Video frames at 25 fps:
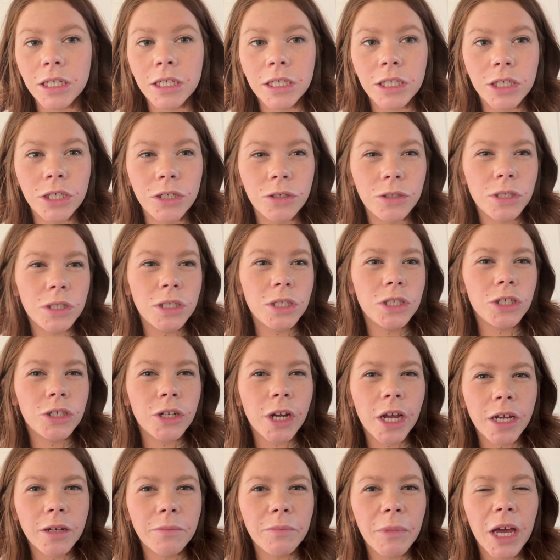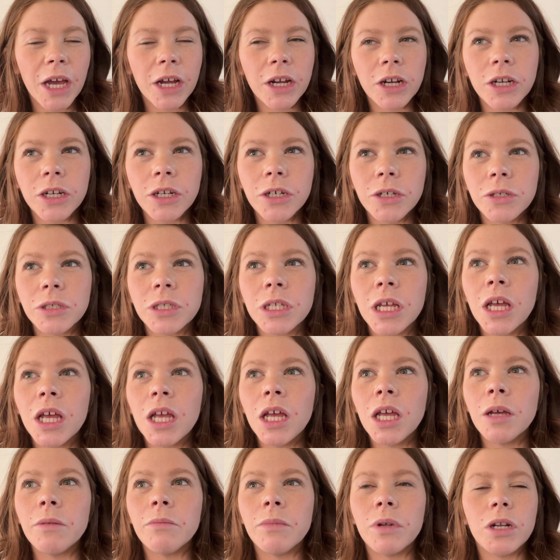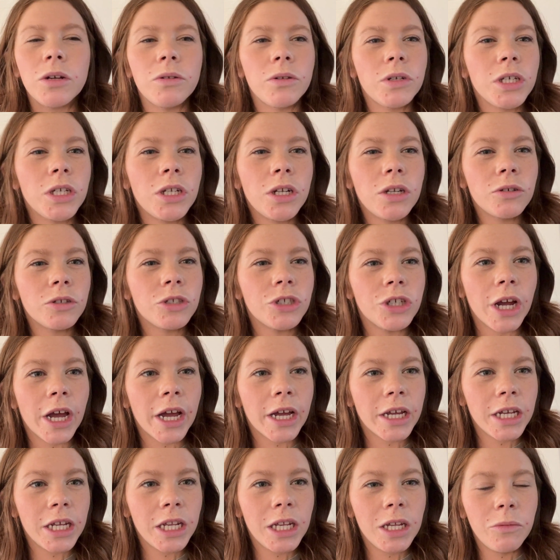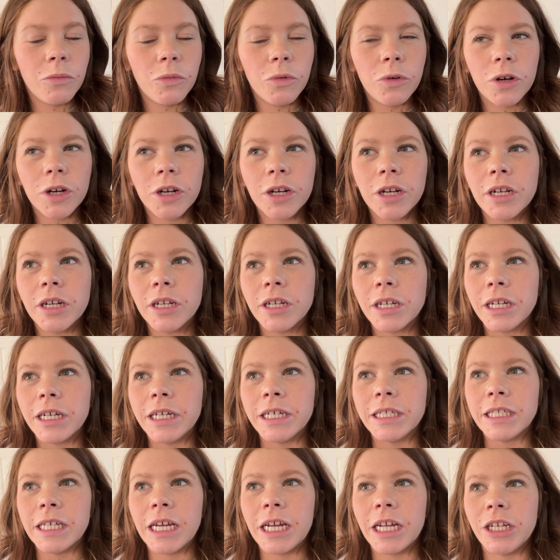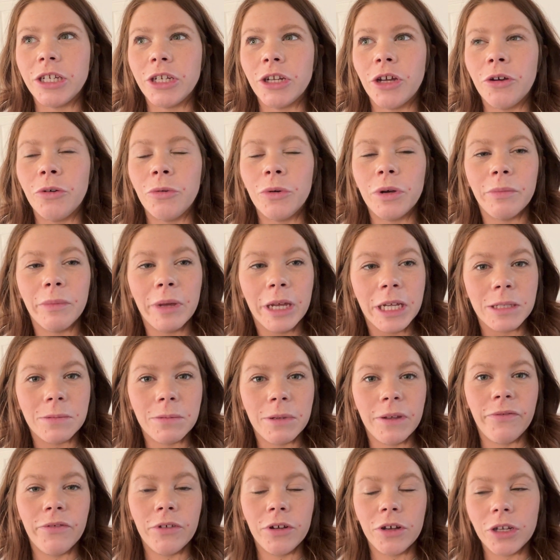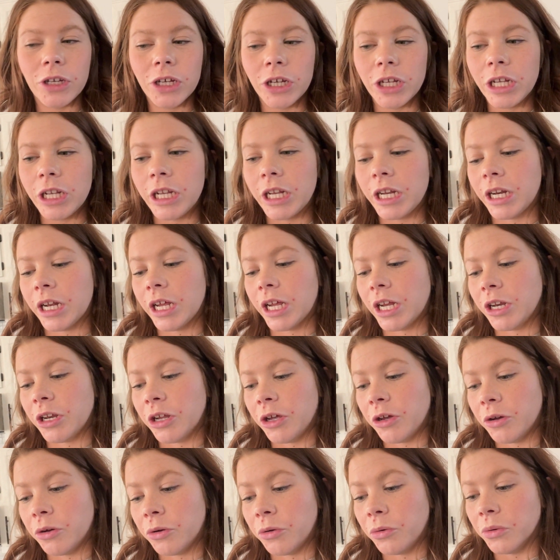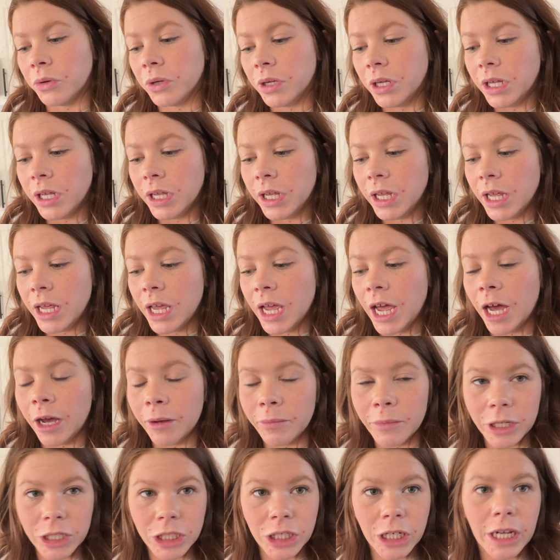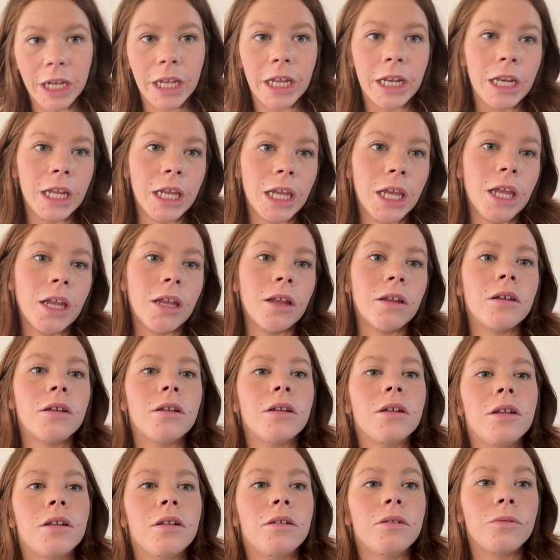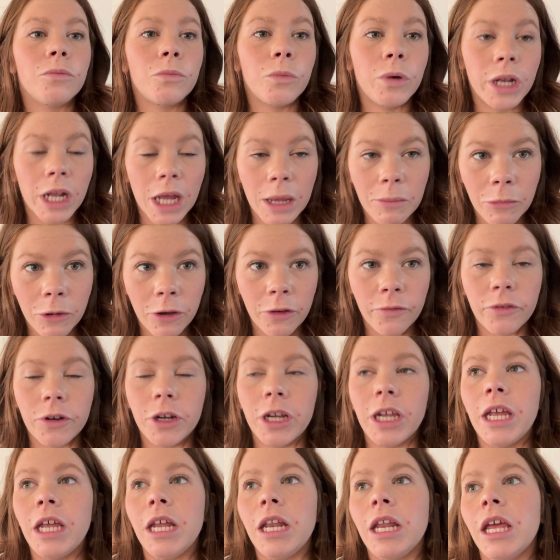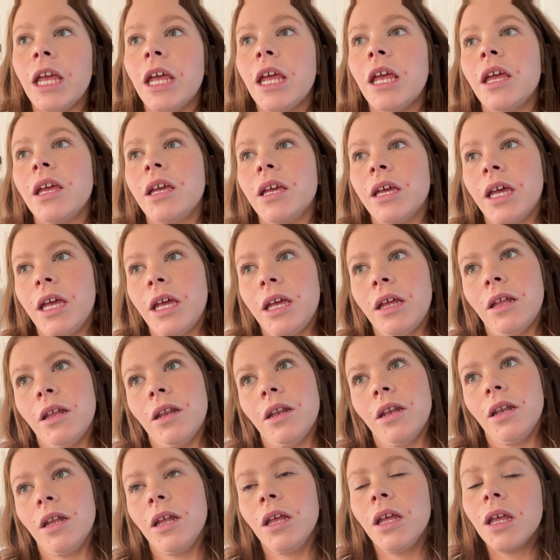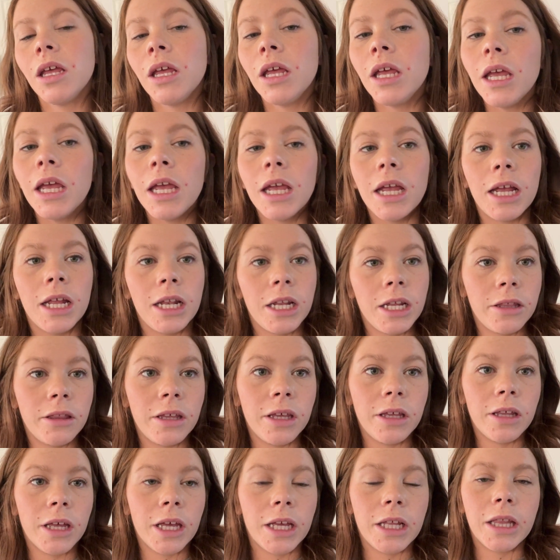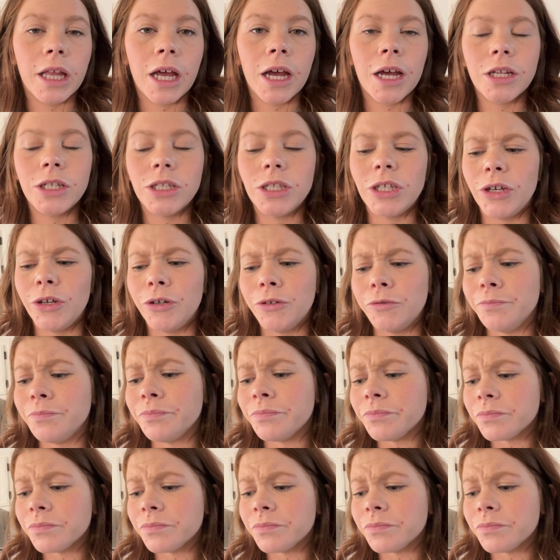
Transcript: used to track macros, but I really don't track anymore because I know what makes me feel good and I know how much I can eat and when I'm overeating and anything like that. So